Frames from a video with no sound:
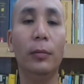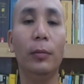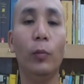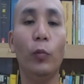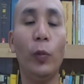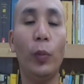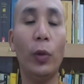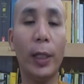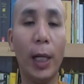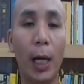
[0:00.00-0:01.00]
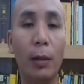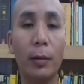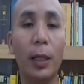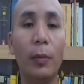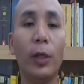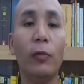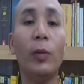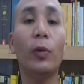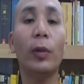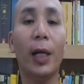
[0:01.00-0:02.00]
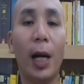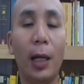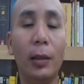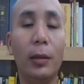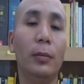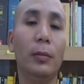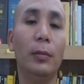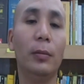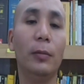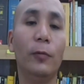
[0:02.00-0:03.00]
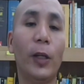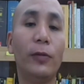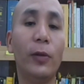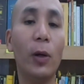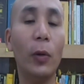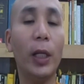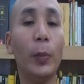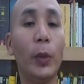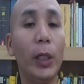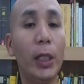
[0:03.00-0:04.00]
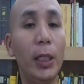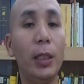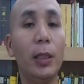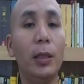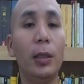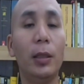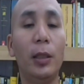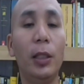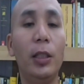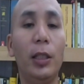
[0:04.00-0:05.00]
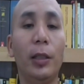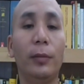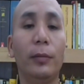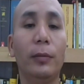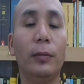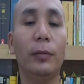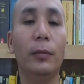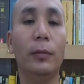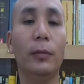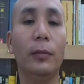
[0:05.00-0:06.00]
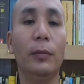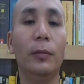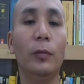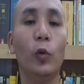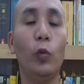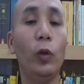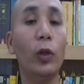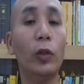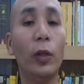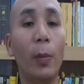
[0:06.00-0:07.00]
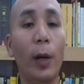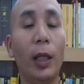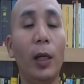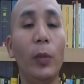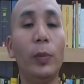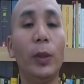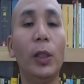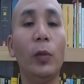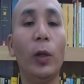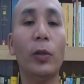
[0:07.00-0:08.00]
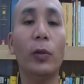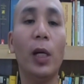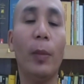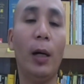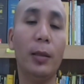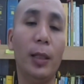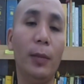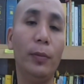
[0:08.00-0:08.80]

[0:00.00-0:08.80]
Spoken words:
We protect ourselves, we protect others. By following the Buddha teaching, we also help other people, we also help ourselves.